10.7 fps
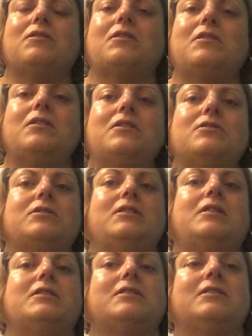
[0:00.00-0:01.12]
the last thing
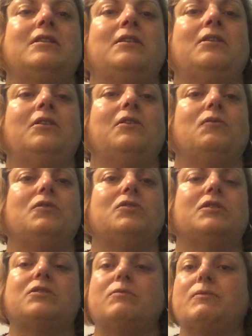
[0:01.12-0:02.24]
is, which
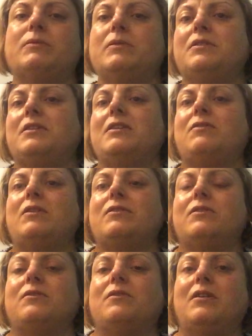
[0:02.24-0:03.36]
has come up in quite
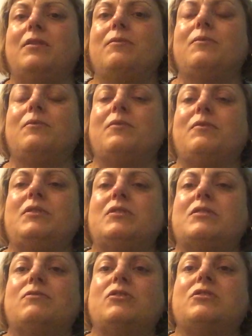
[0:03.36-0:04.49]
a lot of the
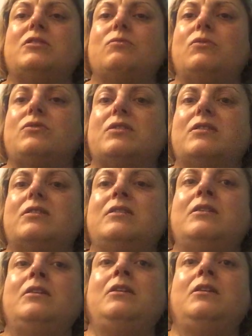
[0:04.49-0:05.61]
videos I've watched, is water.
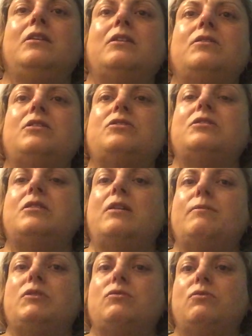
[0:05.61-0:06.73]
They don't actually tell you
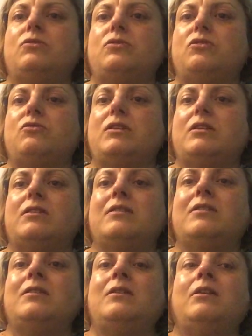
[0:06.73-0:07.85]
how much water to drink.
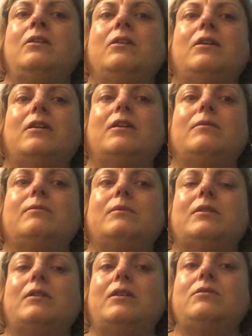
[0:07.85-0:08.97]
I
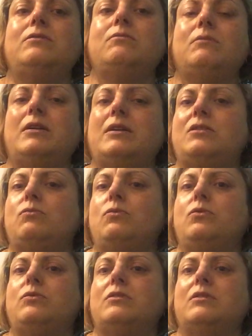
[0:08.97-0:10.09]
don't mind
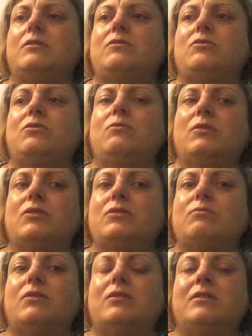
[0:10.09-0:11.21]
water too much,
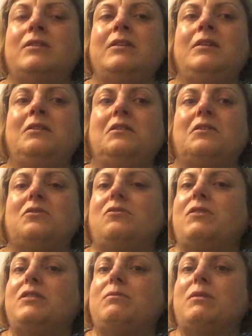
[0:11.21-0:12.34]
but I do
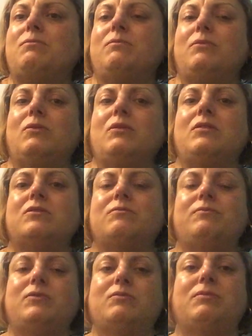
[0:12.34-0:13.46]
find it a bit boring
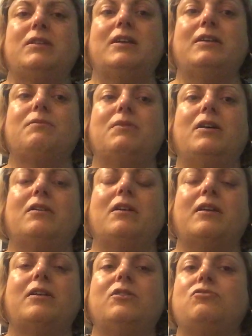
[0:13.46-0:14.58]
for just plain. But
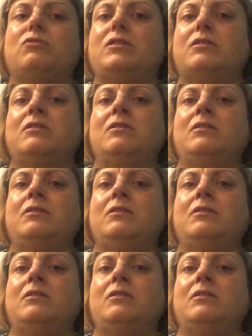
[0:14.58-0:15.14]
I can't drink